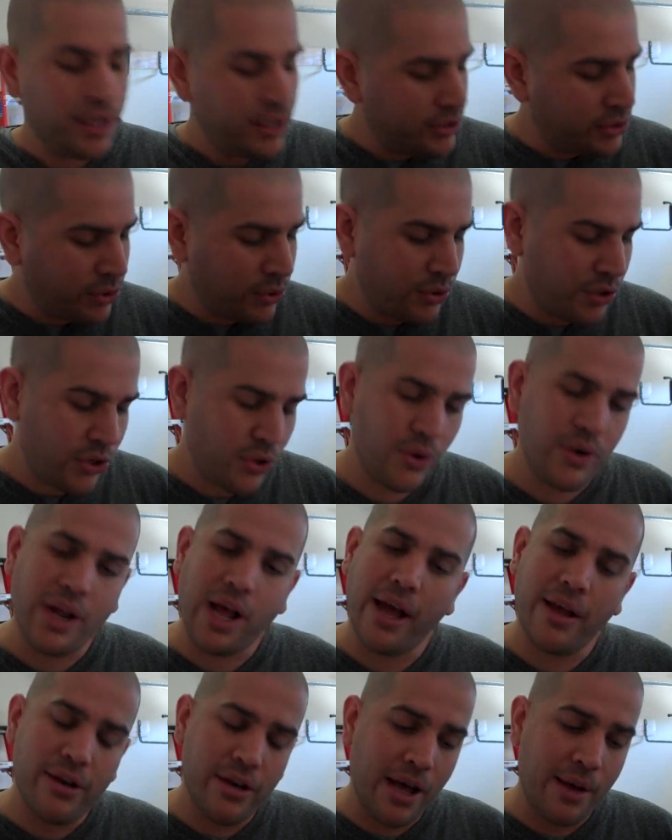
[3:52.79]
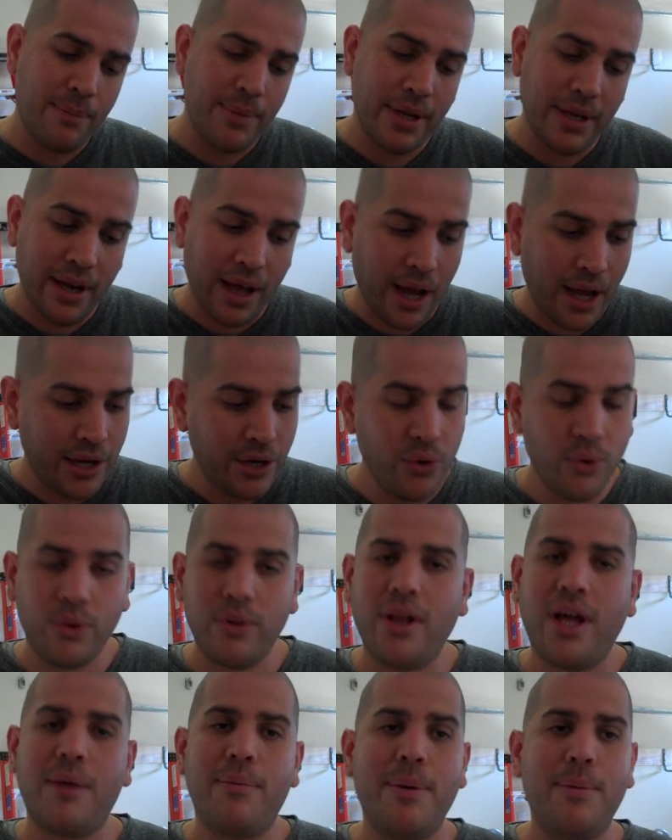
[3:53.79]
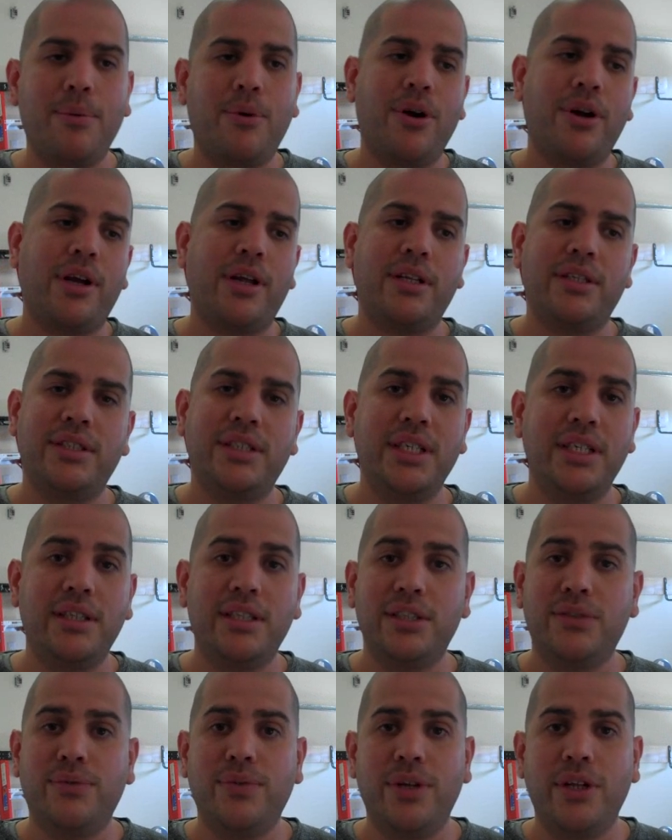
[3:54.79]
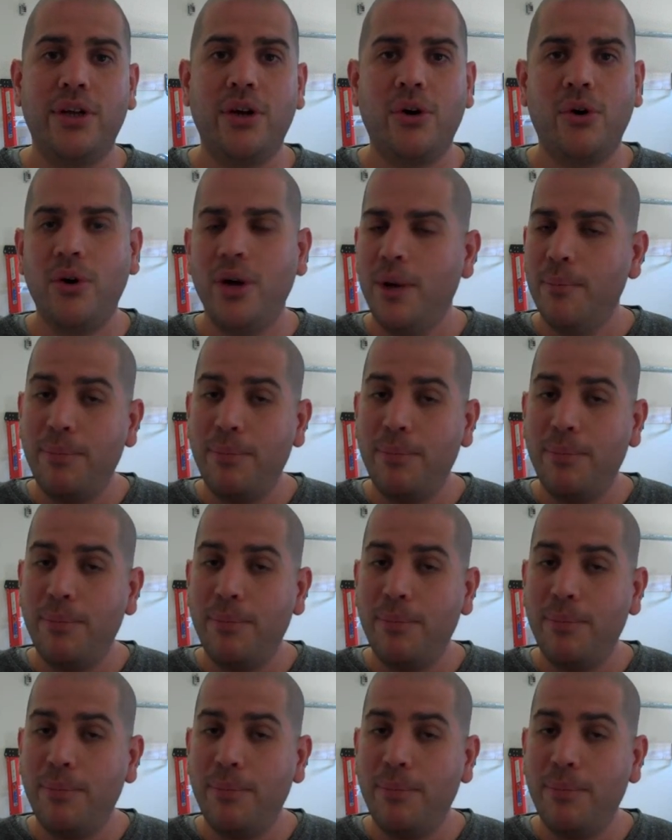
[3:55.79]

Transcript: So, you know what, I mean, I know a lot of people aren't going to see this video,